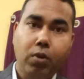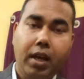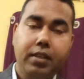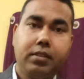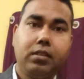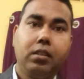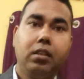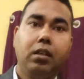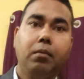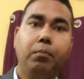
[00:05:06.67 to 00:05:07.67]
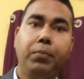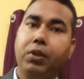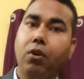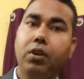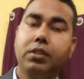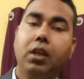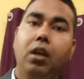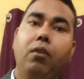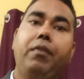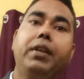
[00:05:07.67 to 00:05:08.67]
choice, because
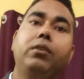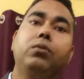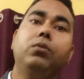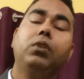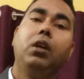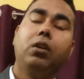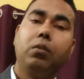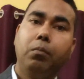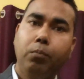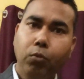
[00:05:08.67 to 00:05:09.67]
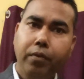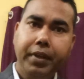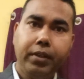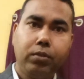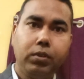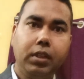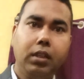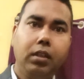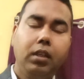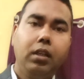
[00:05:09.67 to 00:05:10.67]
when you move into
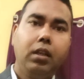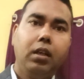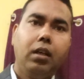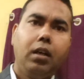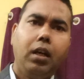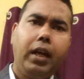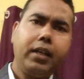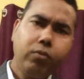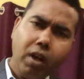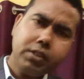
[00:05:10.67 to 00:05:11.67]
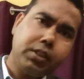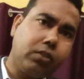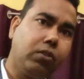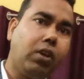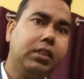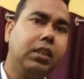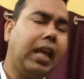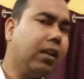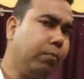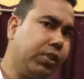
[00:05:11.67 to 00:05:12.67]
the advanced technology
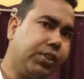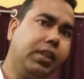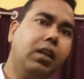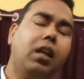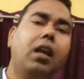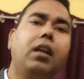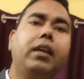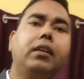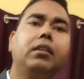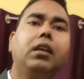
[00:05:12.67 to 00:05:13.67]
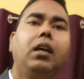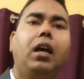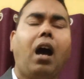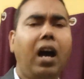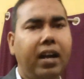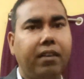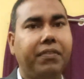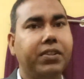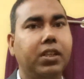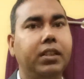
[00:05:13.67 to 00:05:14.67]
like machine learning,
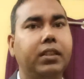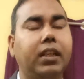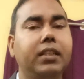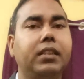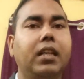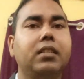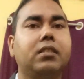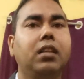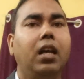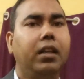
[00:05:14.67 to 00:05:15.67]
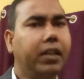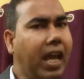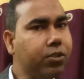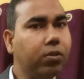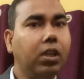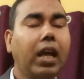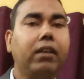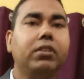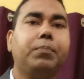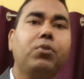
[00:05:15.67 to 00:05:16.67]
artificial intelligence, natural
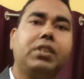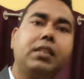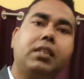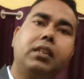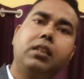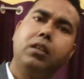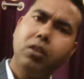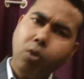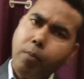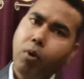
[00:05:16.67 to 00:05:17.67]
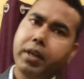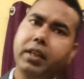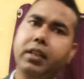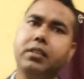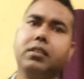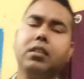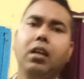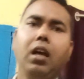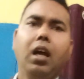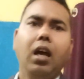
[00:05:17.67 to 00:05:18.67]
language processing, robotics,
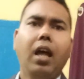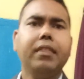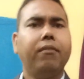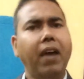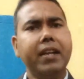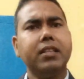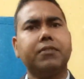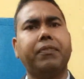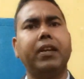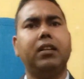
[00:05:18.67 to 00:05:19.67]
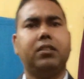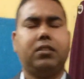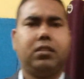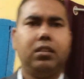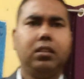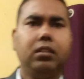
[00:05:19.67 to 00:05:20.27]
and the various fields